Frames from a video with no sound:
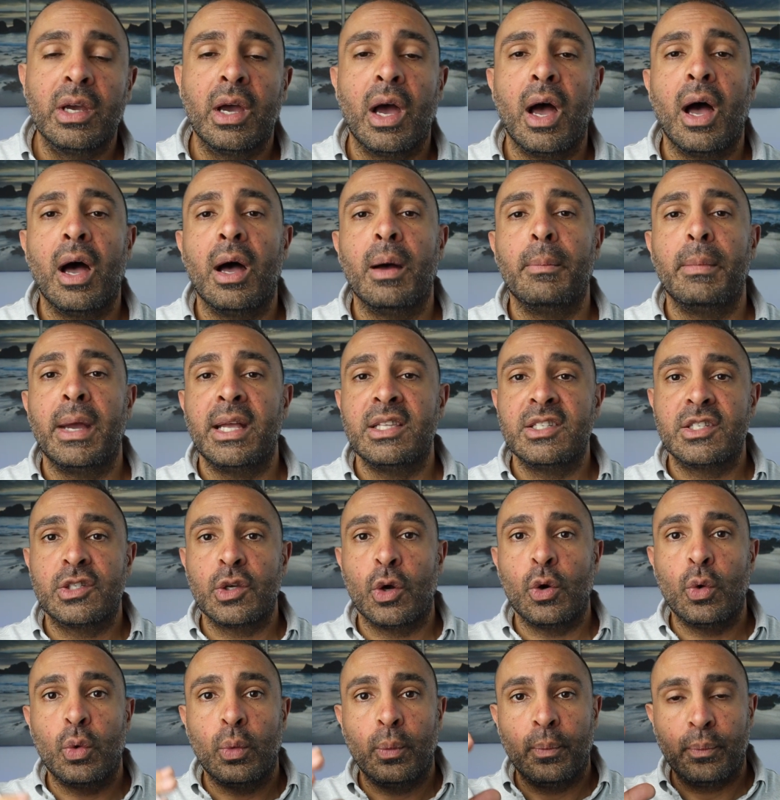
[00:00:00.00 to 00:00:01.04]
And
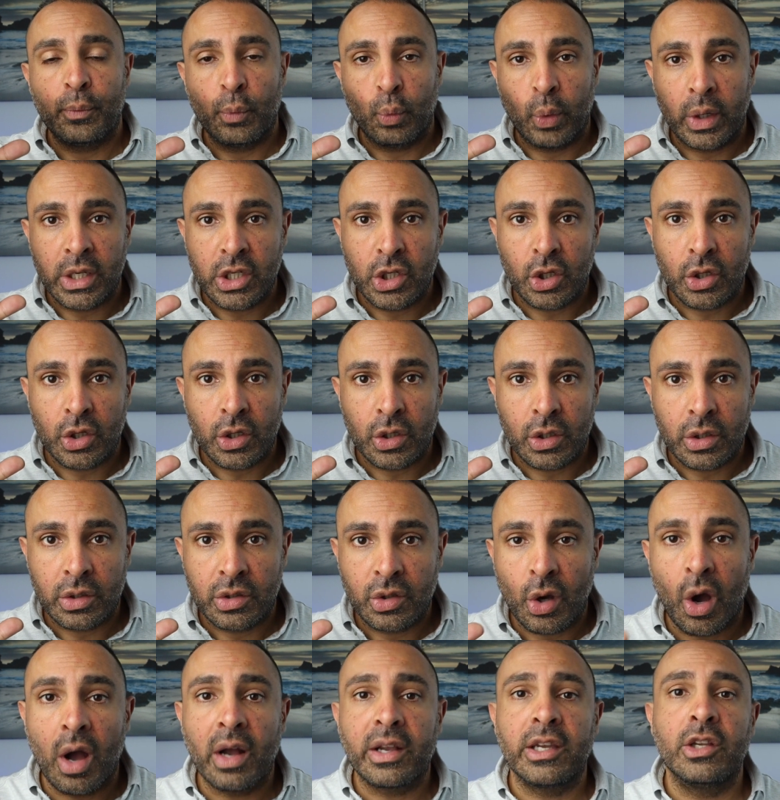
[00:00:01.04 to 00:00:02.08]
so when you're
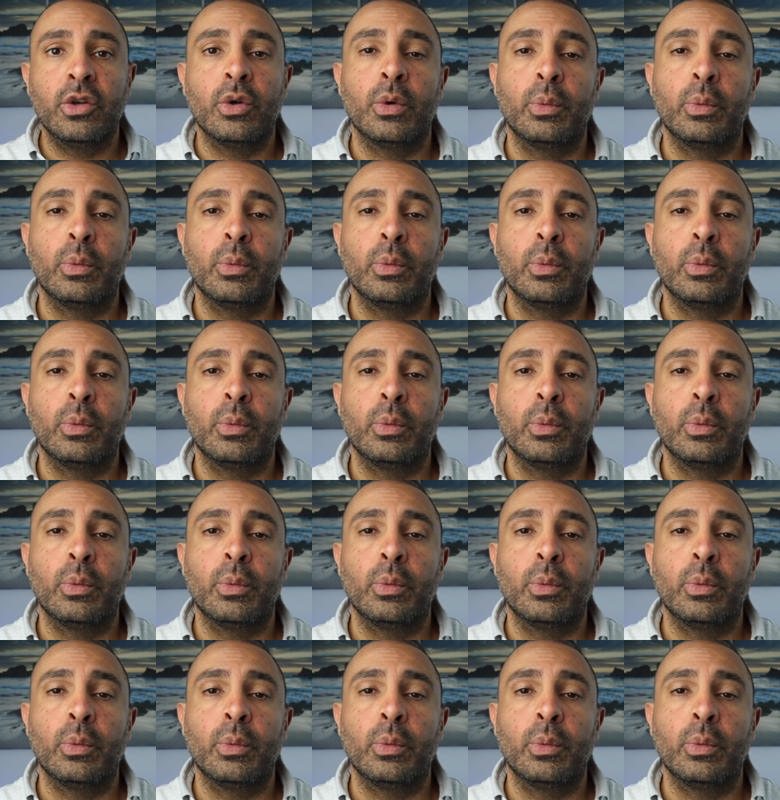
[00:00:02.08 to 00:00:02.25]
talking to